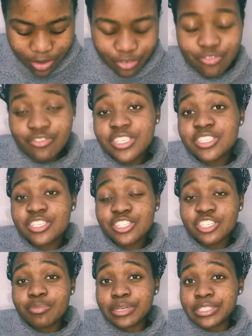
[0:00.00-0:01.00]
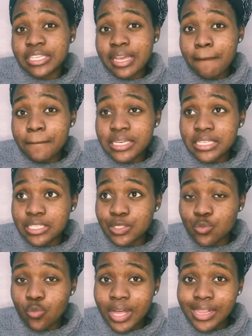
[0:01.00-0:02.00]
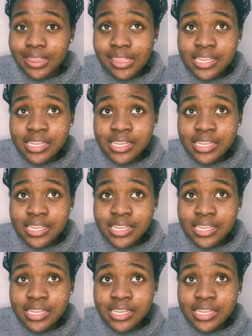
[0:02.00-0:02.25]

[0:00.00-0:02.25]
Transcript: Research about the company as well.